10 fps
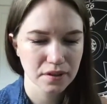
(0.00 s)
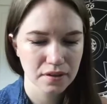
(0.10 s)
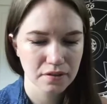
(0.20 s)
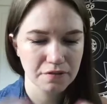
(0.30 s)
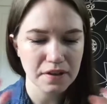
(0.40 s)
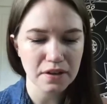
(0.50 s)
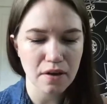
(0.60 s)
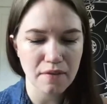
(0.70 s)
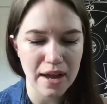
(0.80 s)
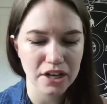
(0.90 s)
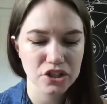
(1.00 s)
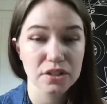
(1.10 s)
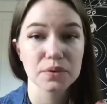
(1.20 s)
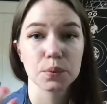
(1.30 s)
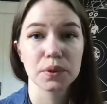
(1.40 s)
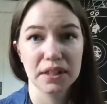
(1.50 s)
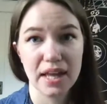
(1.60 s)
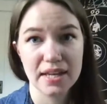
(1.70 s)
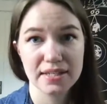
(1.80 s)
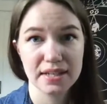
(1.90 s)
fear of actually
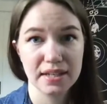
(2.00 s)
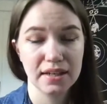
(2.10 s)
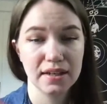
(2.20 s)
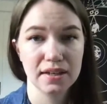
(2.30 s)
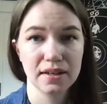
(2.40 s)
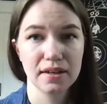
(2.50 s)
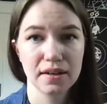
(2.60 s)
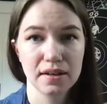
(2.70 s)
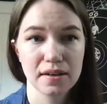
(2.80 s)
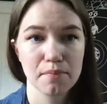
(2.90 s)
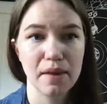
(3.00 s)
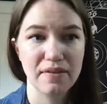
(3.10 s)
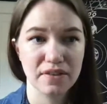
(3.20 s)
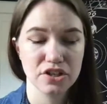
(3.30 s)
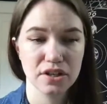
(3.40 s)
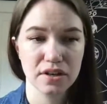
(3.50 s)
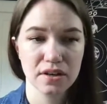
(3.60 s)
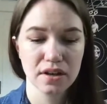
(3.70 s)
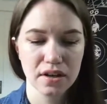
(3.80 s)
realizing my vision.